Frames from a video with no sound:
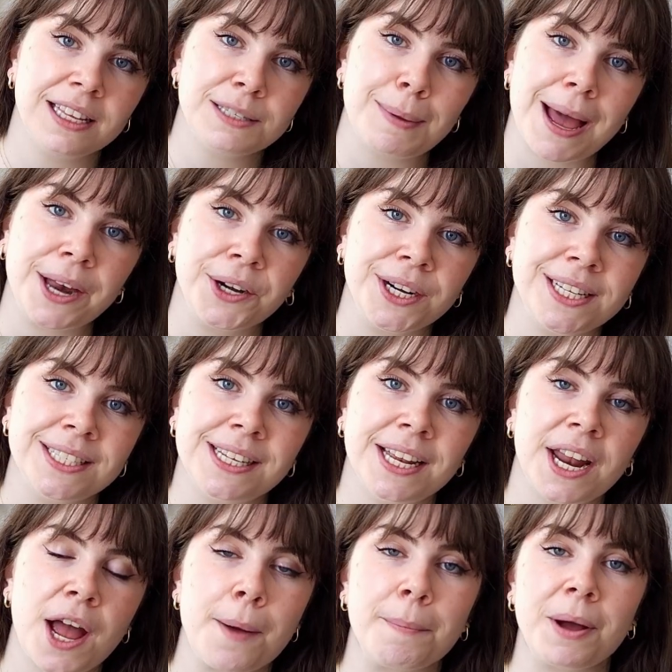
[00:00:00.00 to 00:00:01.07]
This pattern is
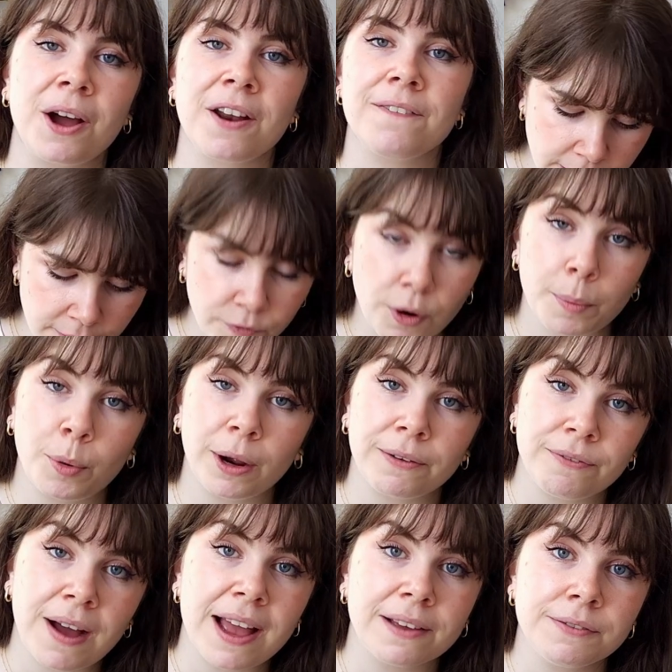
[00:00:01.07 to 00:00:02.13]
knit up on
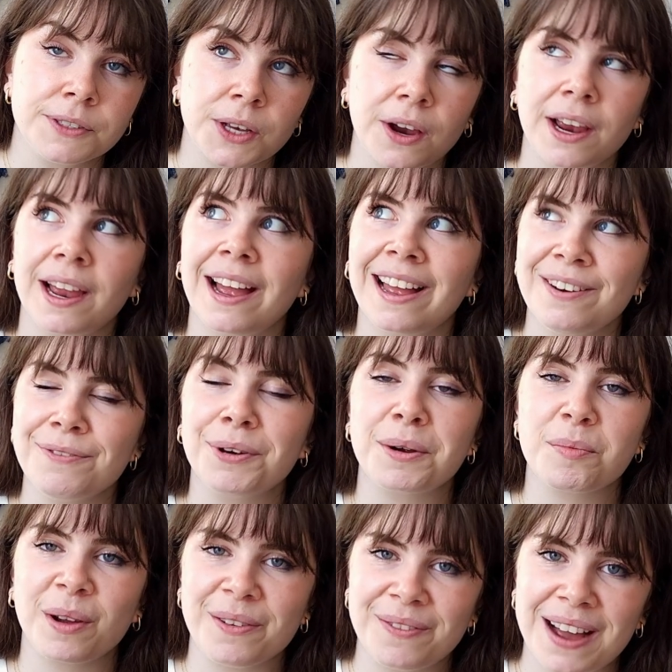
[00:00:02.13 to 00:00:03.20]
4.5 and
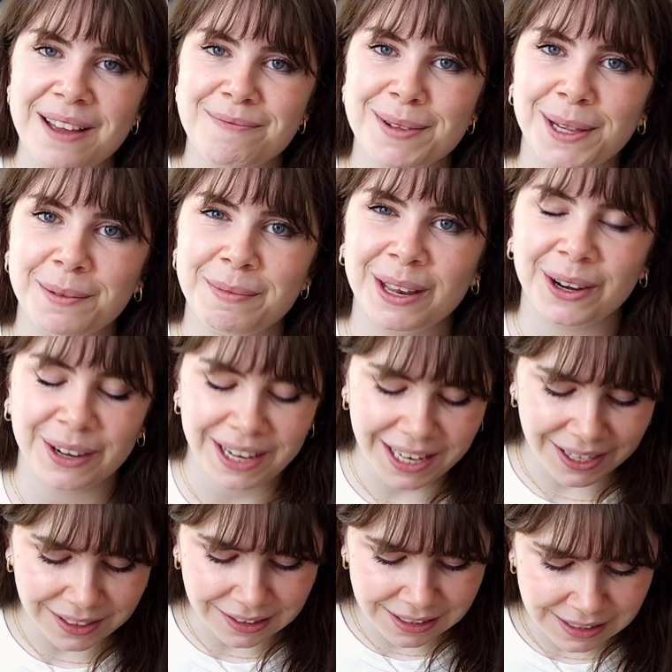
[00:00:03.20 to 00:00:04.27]
4.5 millimeter
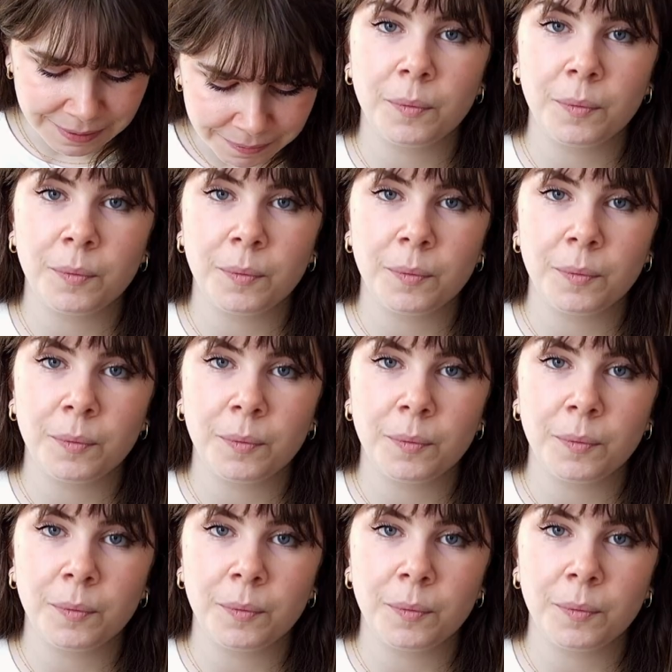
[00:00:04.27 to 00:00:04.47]
needles.